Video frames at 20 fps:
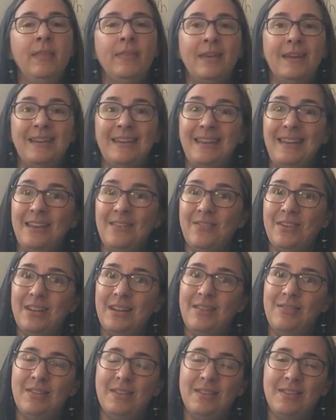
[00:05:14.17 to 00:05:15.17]
That even
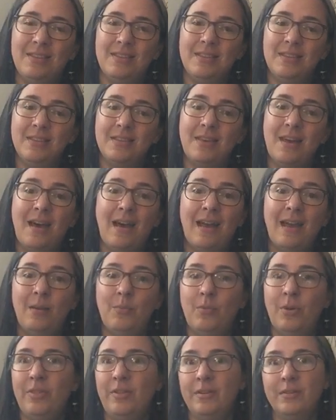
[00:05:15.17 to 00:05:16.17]
in this
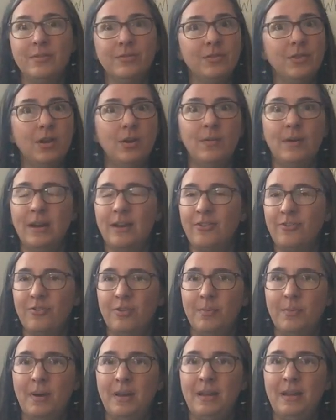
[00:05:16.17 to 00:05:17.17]
time where there's no
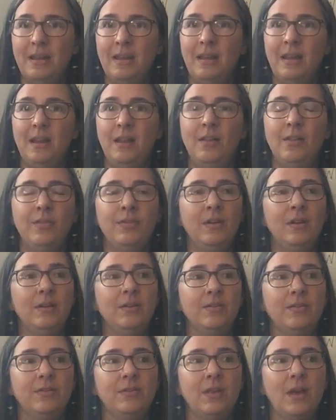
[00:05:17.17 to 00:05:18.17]
extra money,
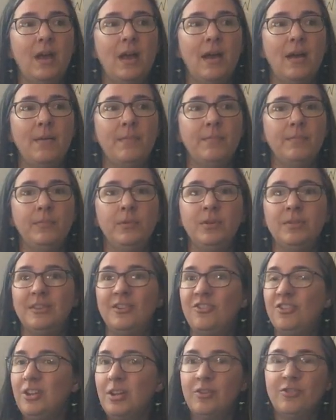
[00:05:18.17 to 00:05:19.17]
there's,
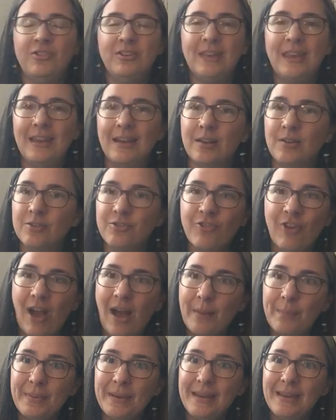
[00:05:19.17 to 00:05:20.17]
she can't go
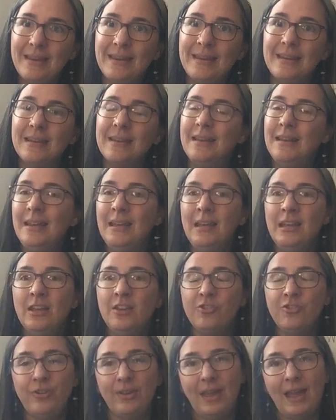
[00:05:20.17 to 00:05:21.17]
shopping.
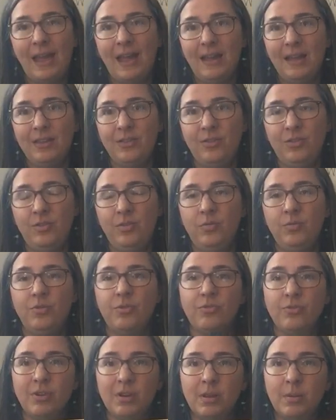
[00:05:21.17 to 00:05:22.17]
She had to
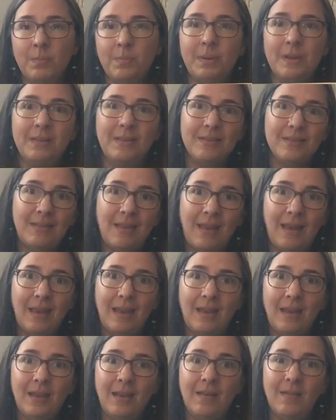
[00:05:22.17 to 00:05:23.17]
scrimp and
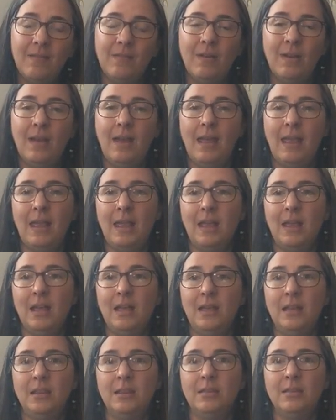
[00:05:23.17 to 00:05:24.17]
save
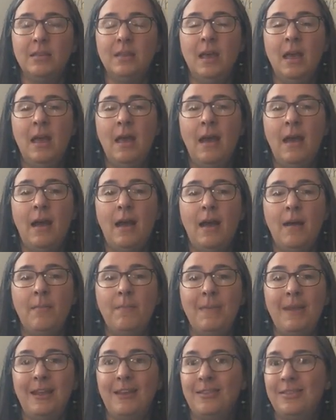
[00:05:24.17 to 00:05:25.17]

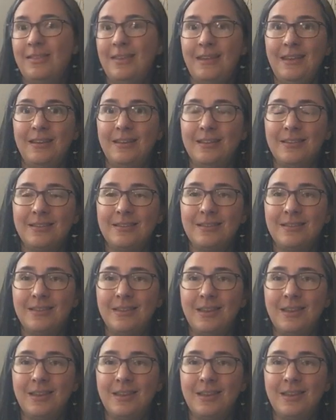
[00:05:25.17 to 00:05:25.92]
and make things,